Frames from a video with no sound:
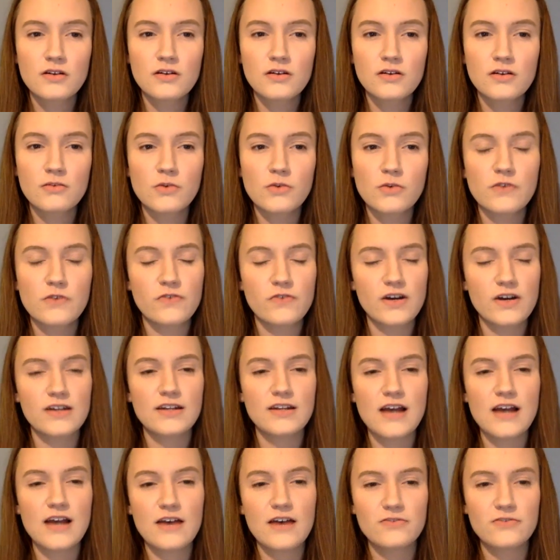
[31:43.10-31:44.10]
We find
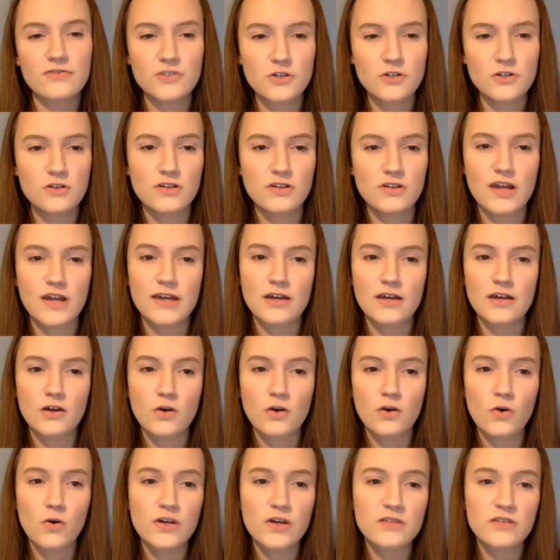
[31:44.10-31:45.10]
laughter like a
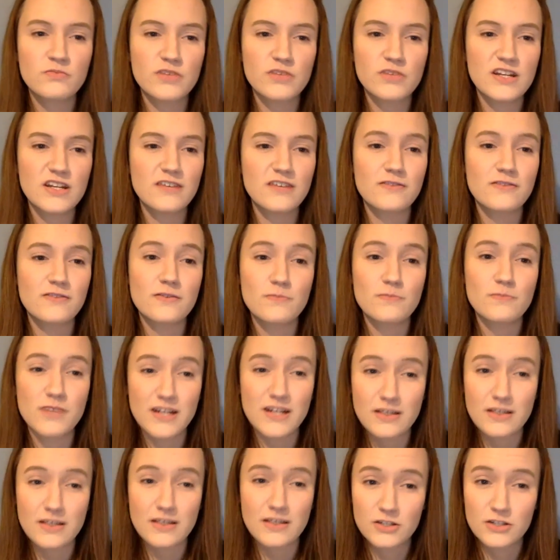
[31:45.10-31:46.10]
coin
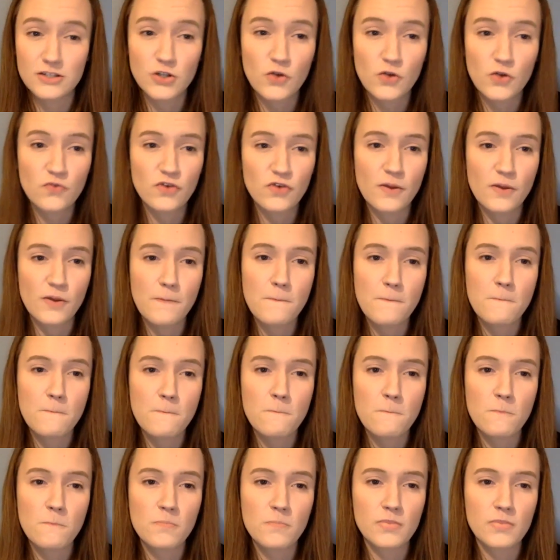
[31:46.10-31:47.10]
beneath a sofa.
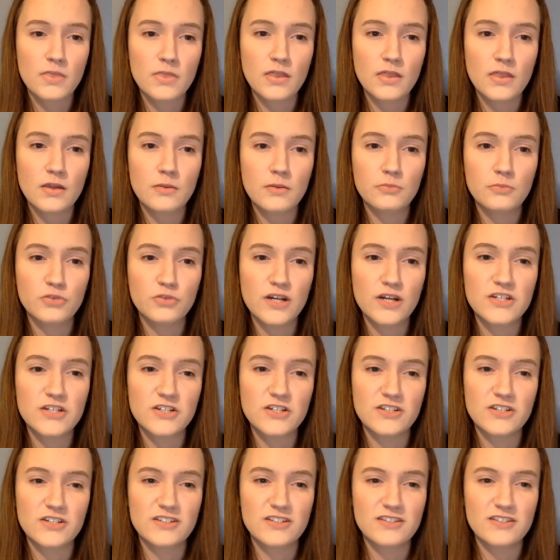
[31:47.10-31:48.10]

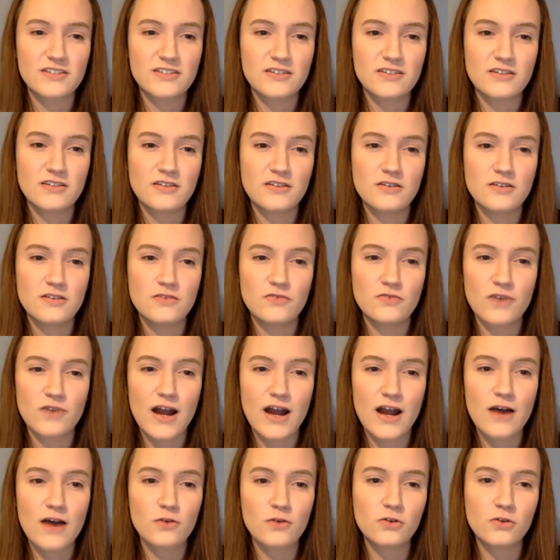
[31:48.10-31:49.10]
Precious, for
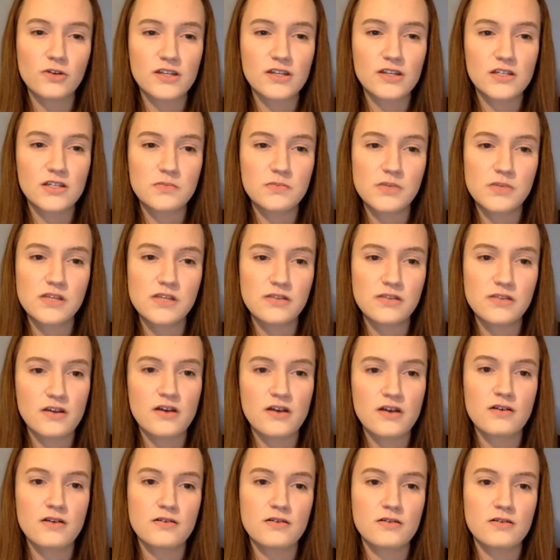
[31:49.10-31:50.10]
how long it's been
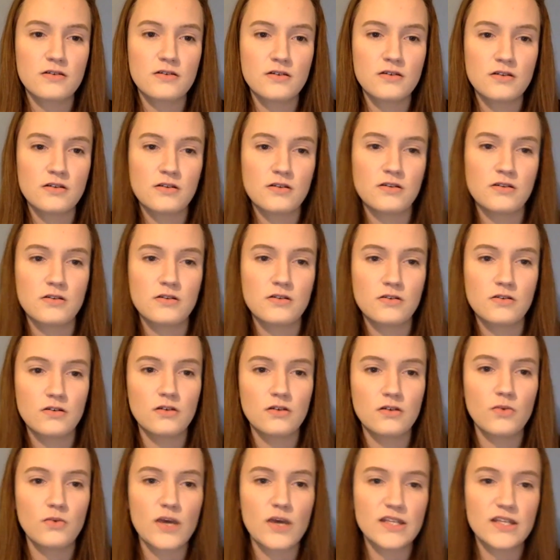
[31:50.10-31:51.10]
there,
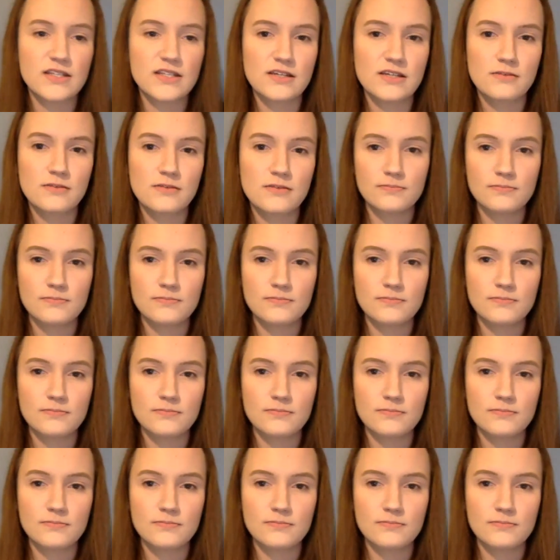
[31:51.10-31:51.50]
waiting.